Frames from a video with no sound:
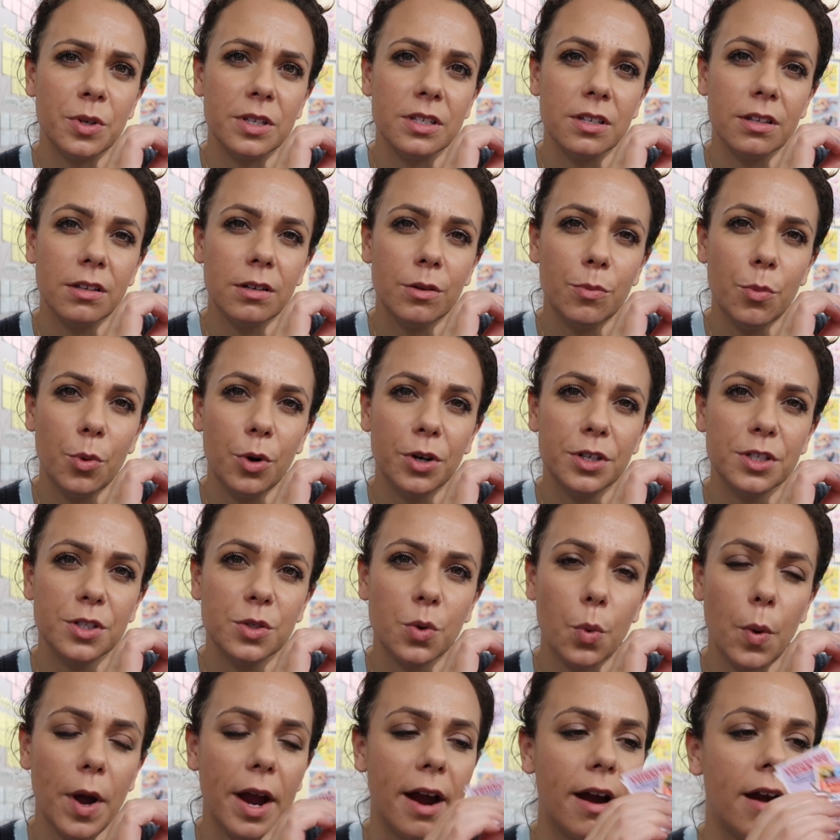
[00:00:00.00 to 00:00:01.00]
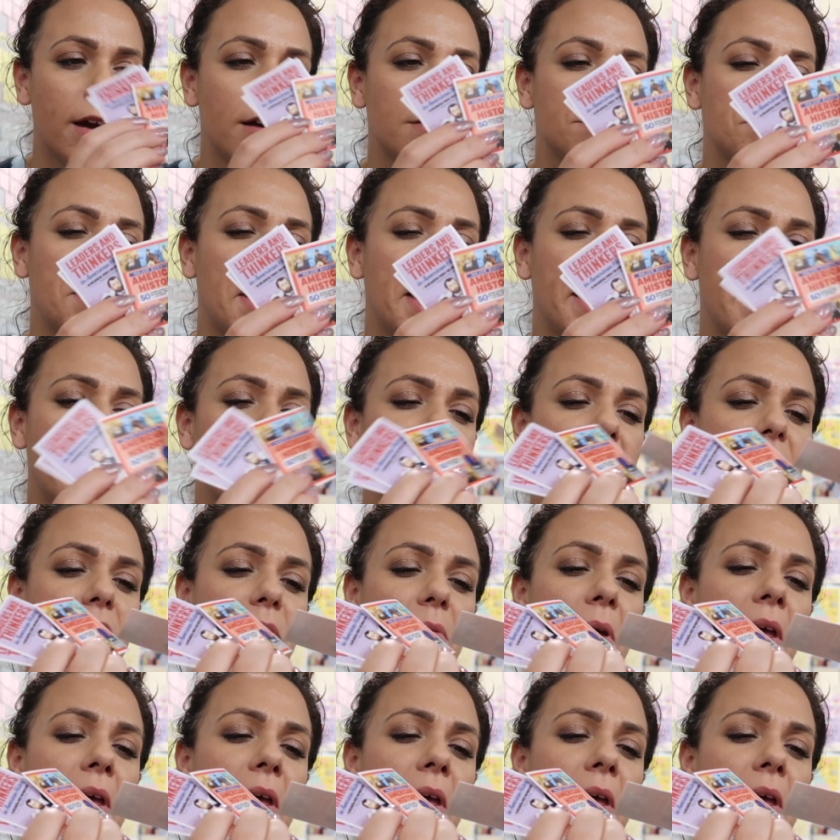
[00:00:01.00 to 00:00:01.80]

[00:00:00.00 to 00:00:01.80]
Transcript: It's a little more square, I guess,